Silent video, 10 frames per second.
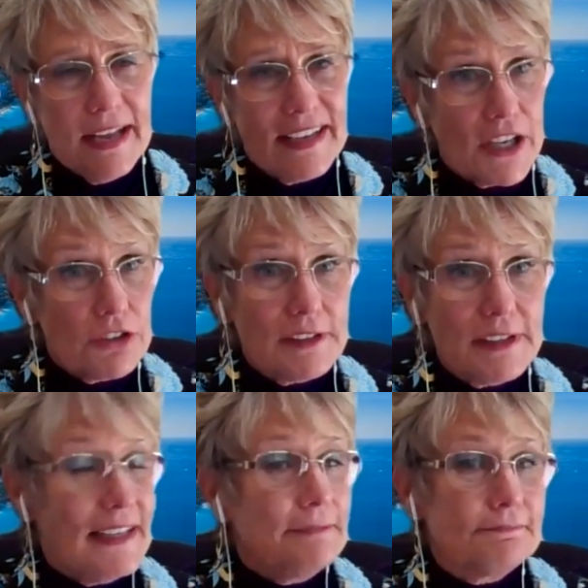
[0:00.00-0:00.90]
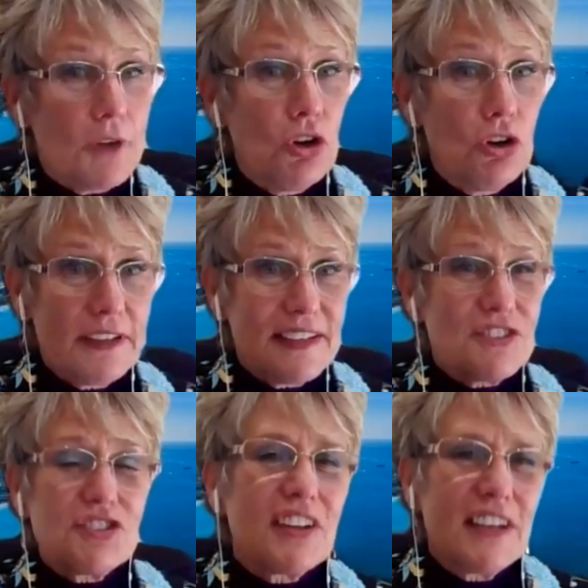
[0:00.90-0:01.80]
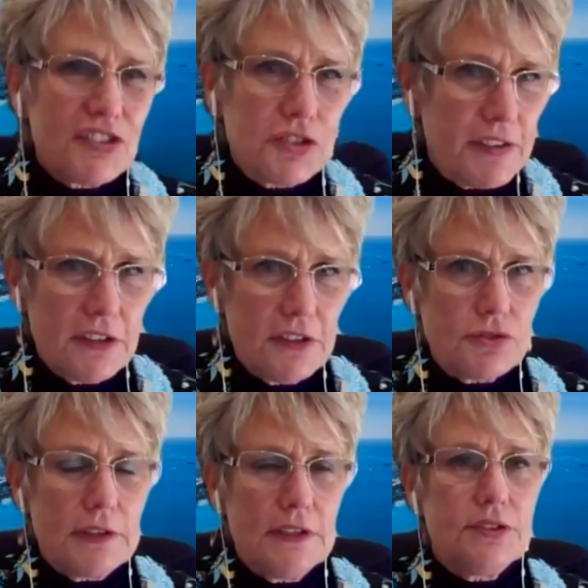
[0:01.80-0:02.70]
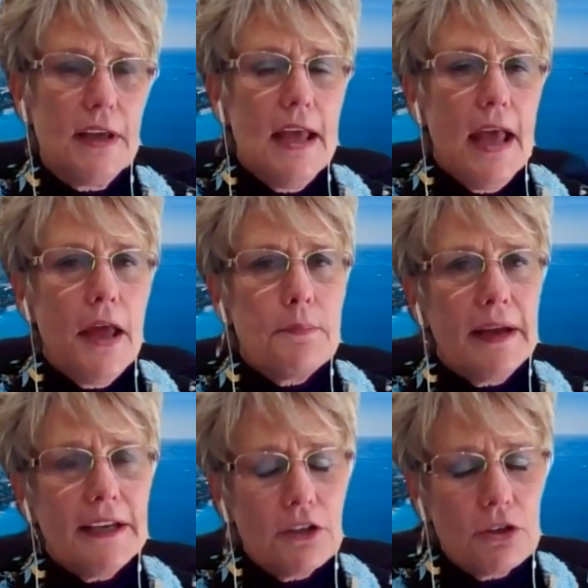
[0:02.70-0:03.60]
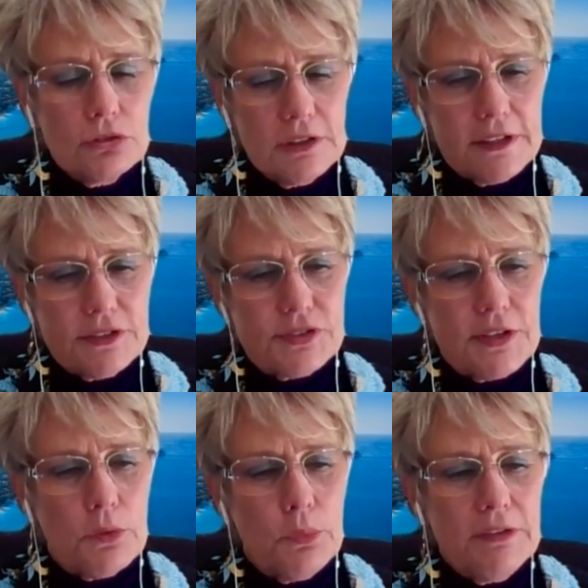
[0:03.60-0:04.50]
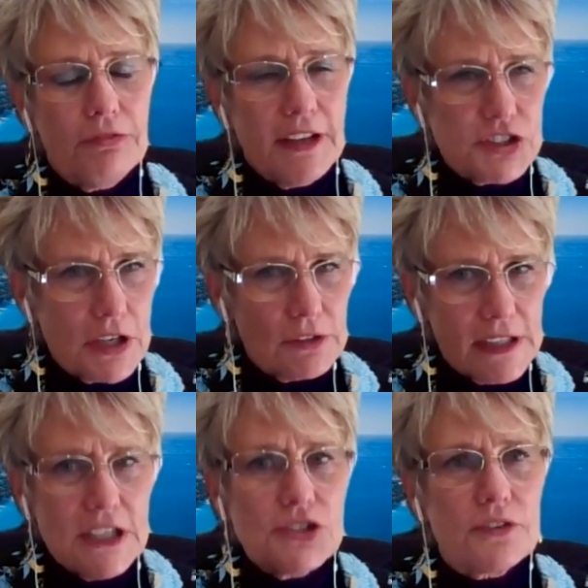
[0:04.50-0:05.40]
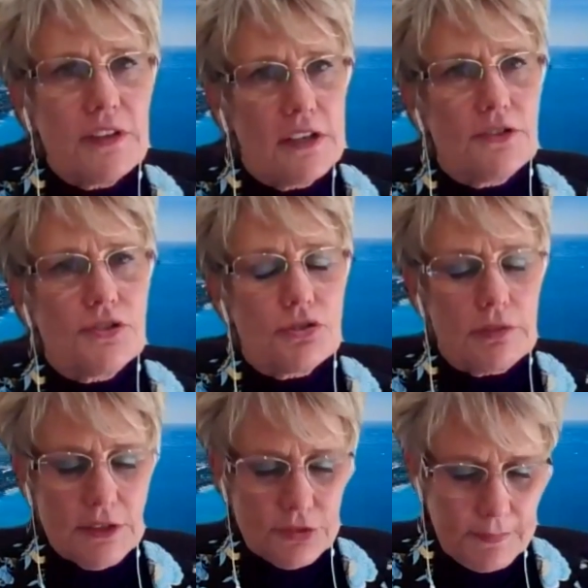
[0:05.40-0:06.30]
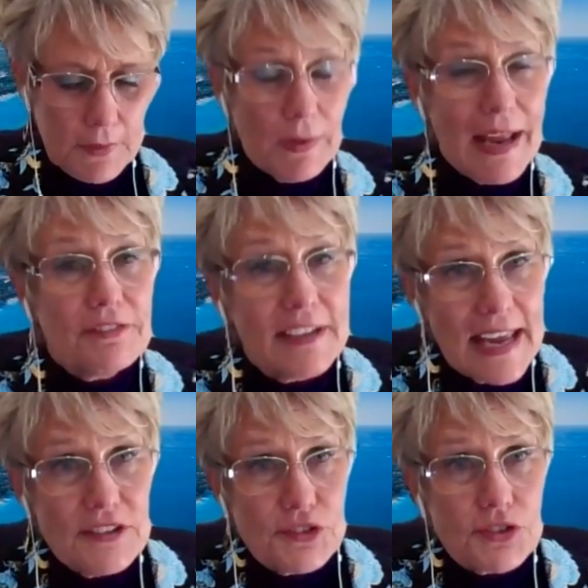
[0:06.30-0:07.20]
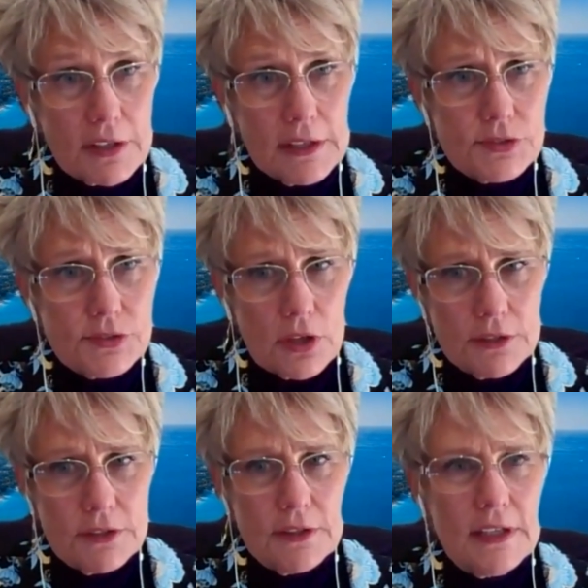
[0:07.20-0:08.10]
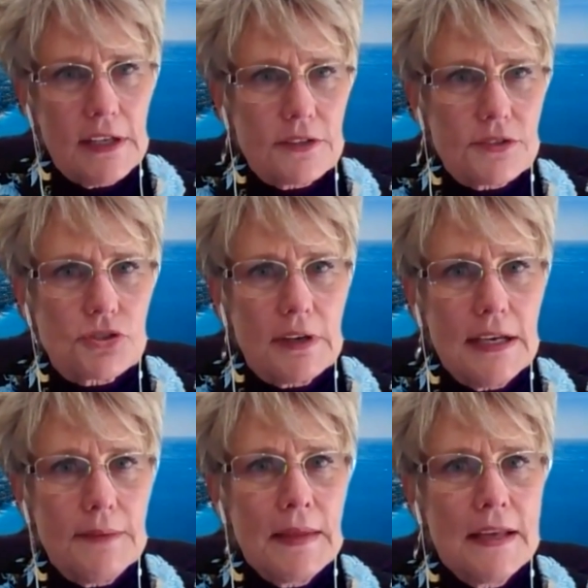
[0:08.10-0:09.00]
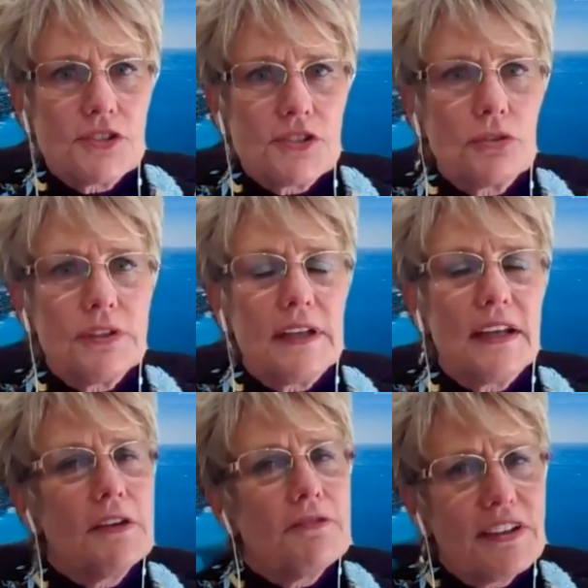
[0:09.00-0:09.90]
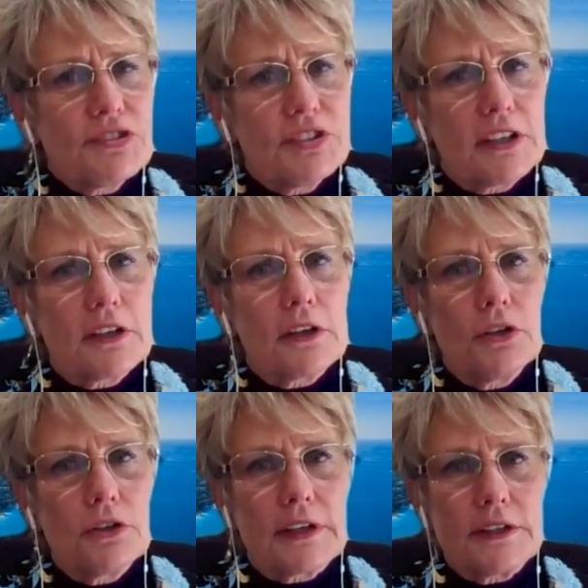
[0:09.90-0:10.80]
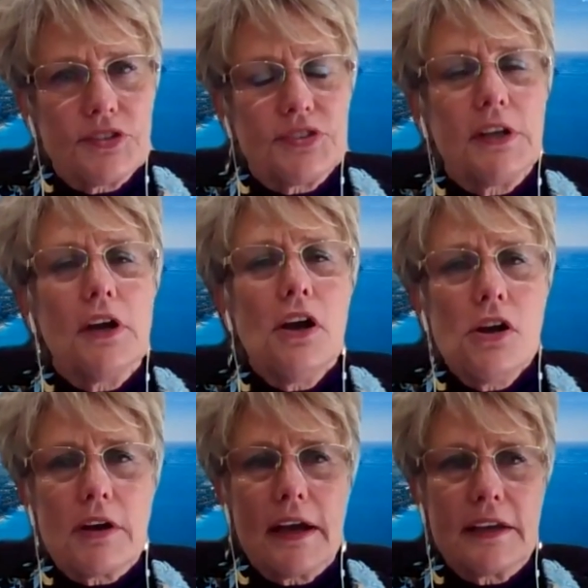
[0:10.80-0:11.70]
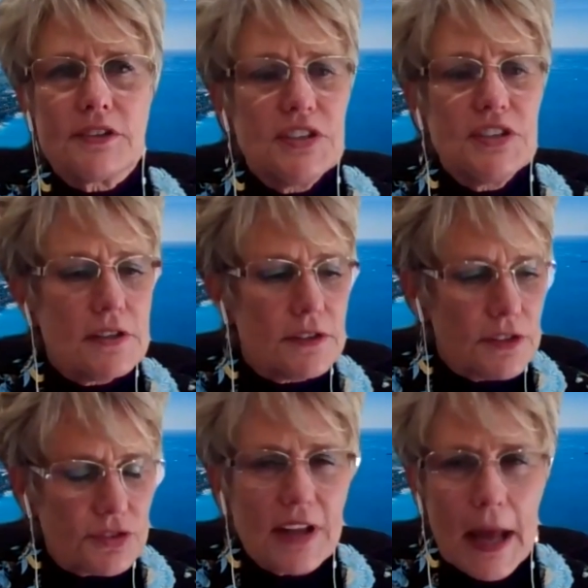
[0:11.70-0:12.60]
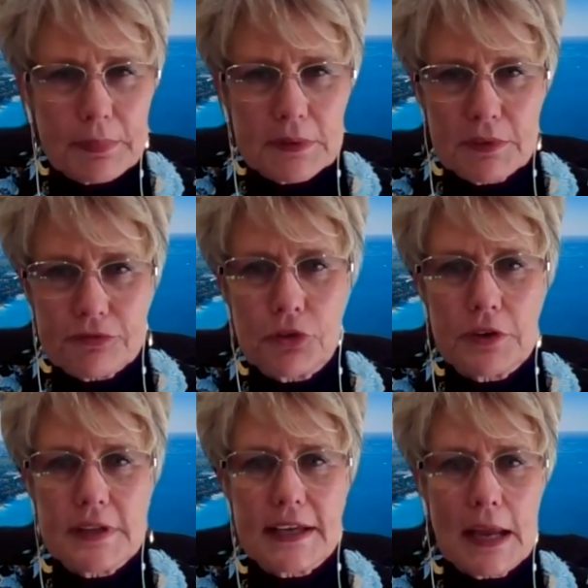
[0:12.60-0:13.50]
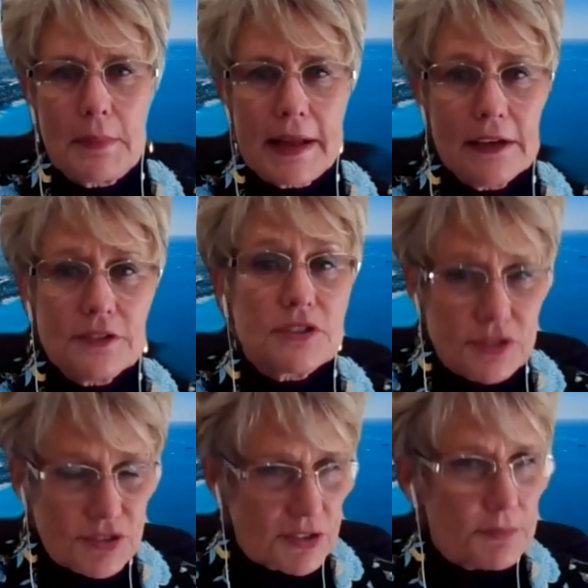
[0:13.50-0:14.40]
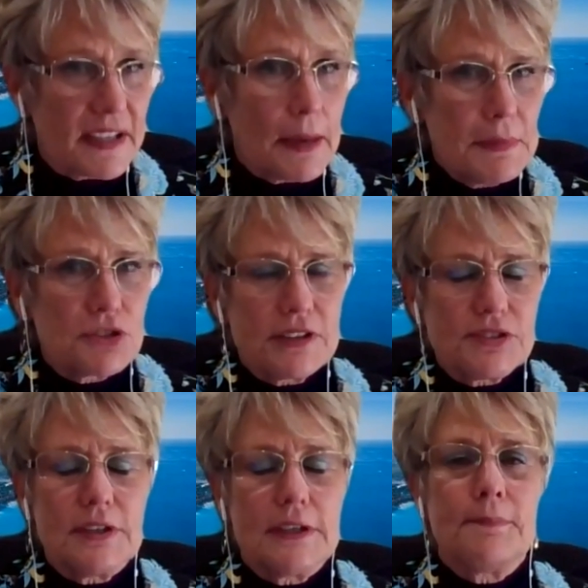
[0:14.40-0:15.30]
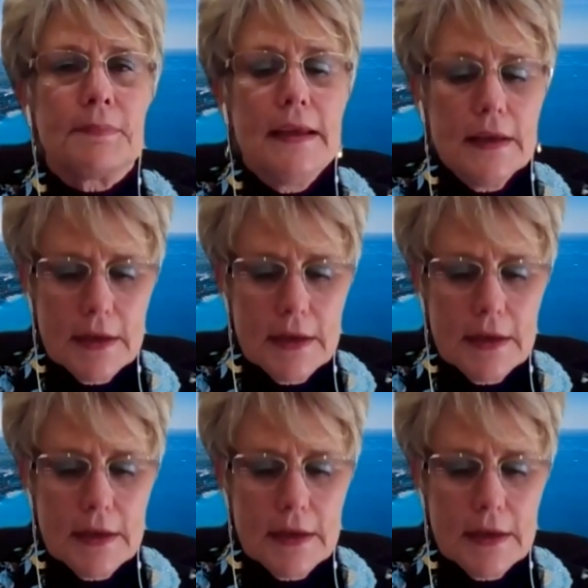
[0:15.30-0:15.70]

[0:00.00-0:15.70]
And currently, all it is is a list of industries. And my goal is that we flesh out each of the industries. We have case studies under the industry so that an investor can look and see, oh, I see that this has happened before in the Cayman Islands, and this is something I'm interested in.